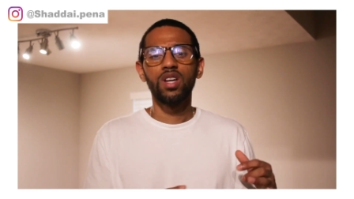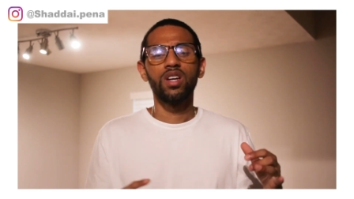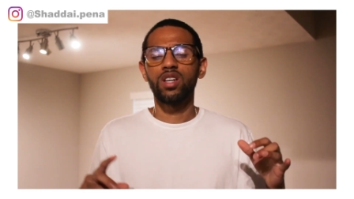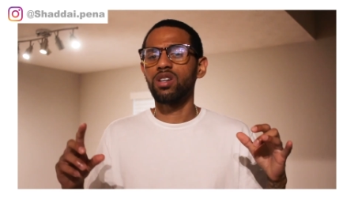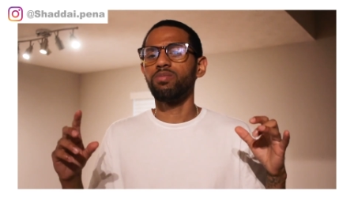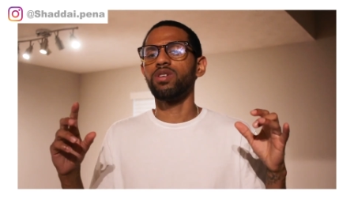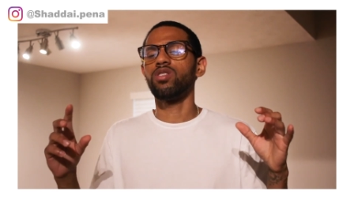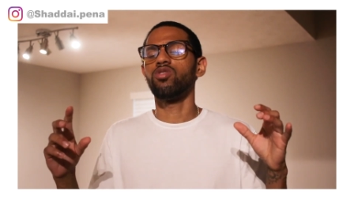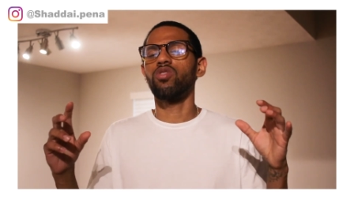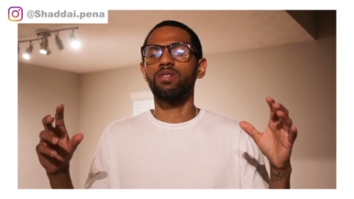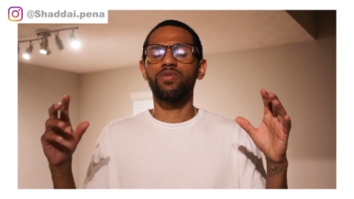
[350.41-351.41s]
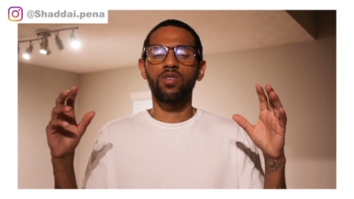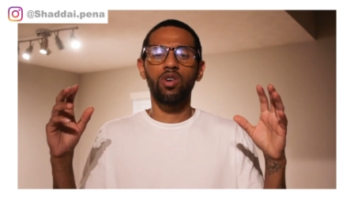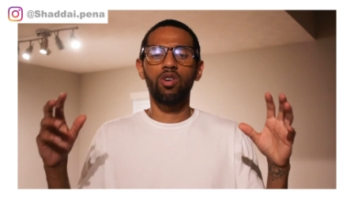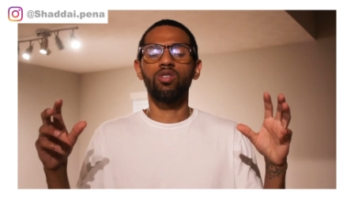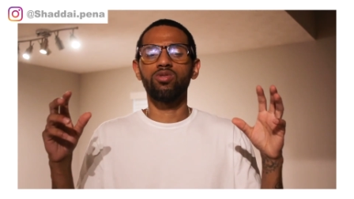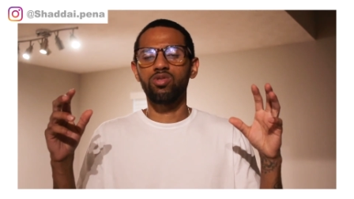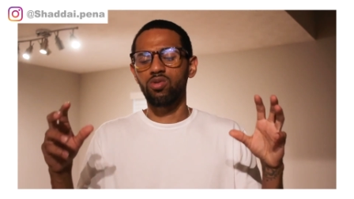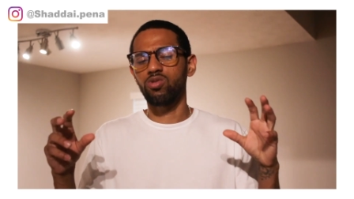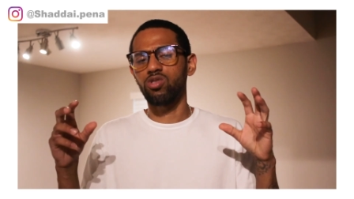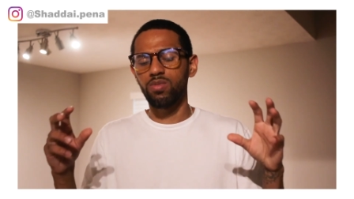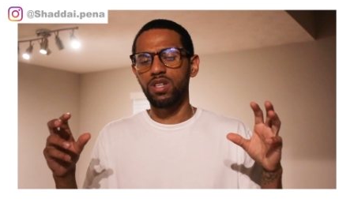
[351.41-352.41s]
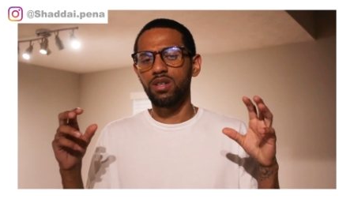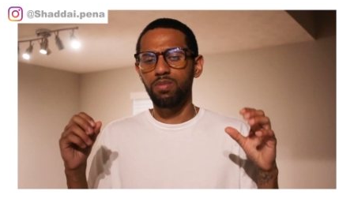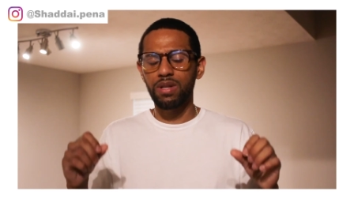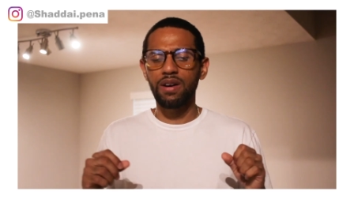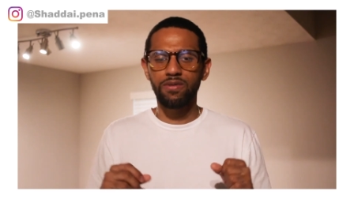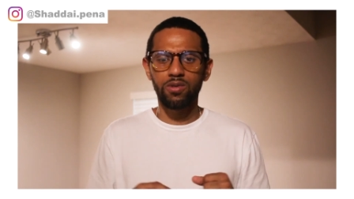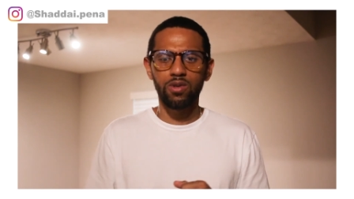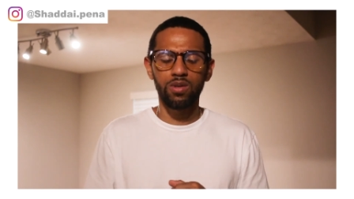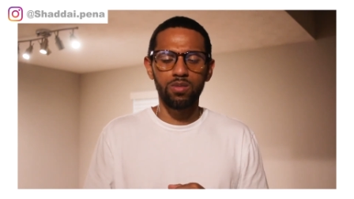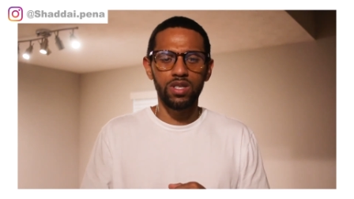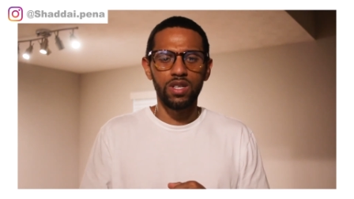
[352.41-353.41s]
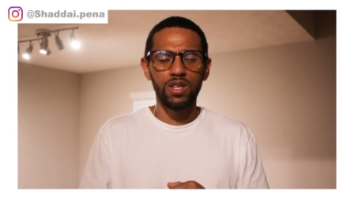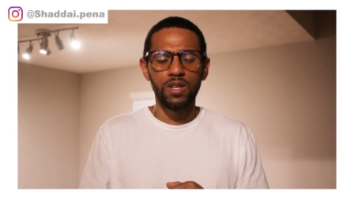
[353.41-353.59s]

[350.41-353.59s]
it could be great for all social media platforms.